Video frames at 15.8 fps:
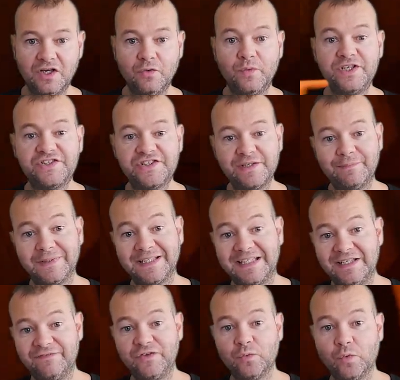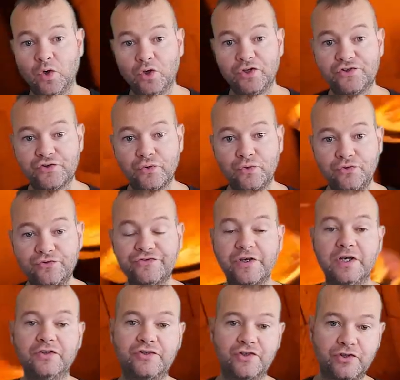We simply give you all the tools
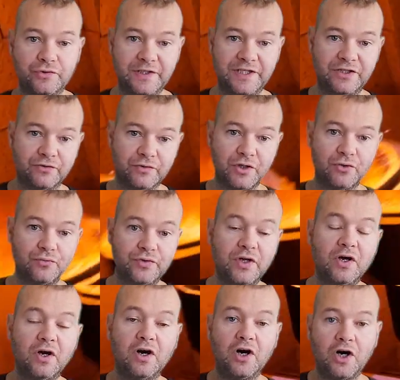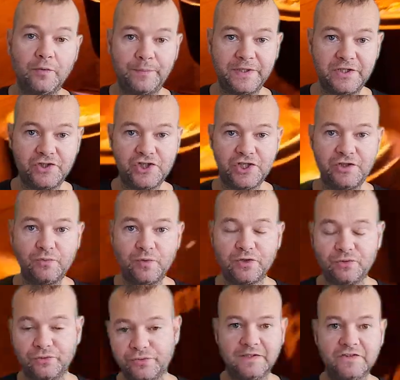to create your own RPG
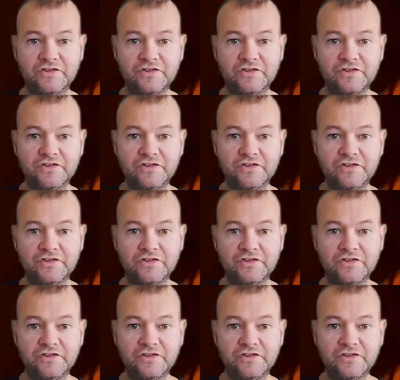world.